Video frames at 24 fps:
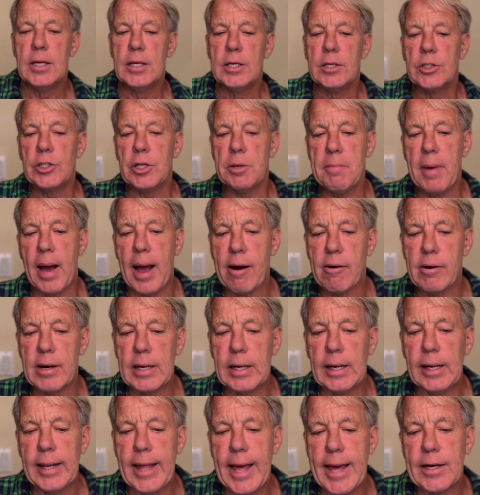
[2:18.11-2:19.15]
She
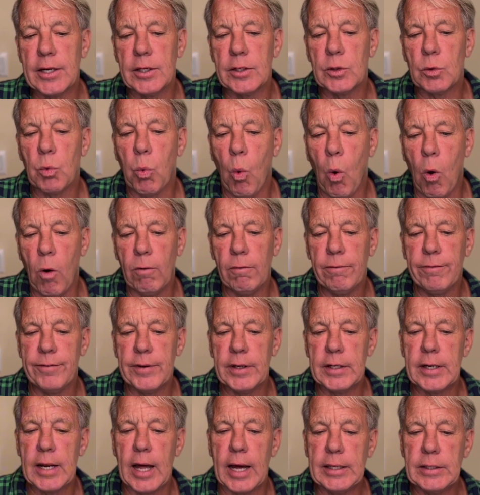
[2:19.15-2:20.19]
married Leonard Woolf
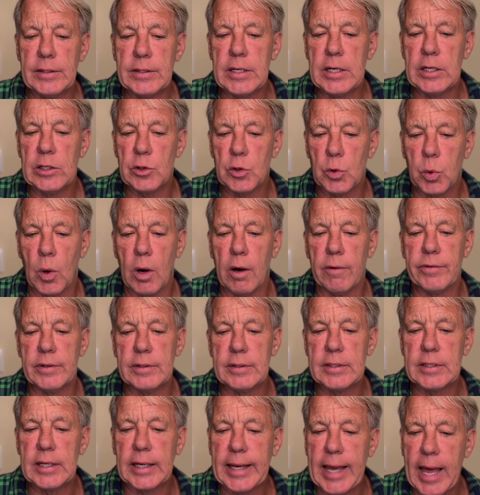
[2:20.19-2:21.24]
in 1912, and
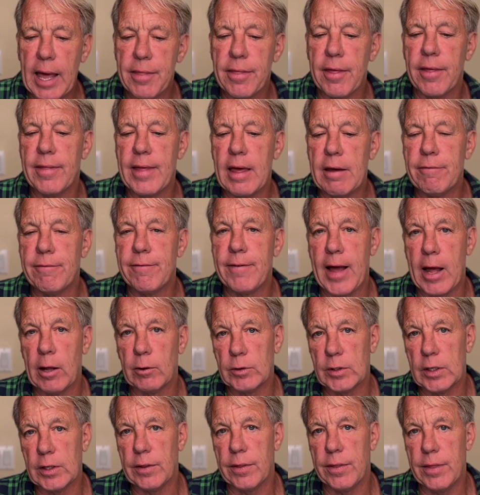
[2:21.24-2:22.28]
together they
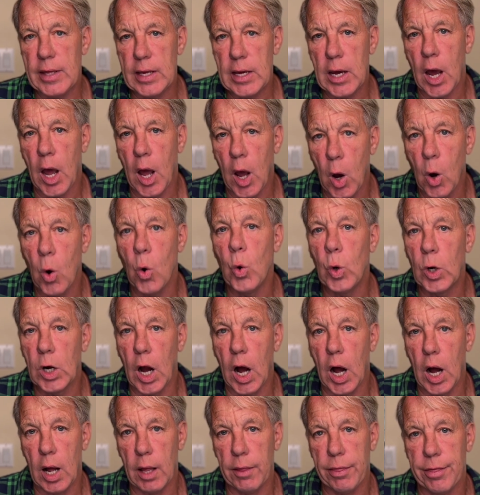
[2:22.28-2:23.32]
founded the
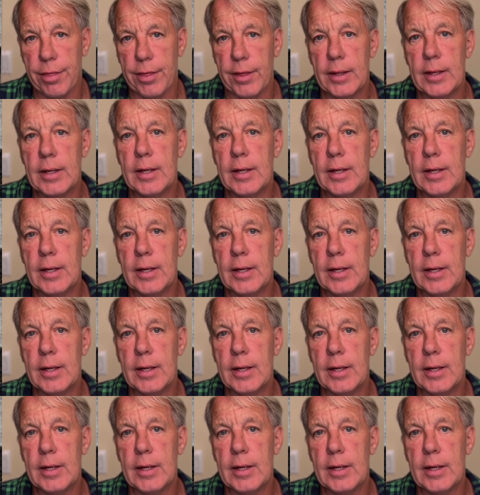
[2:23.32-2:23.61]
Hogarth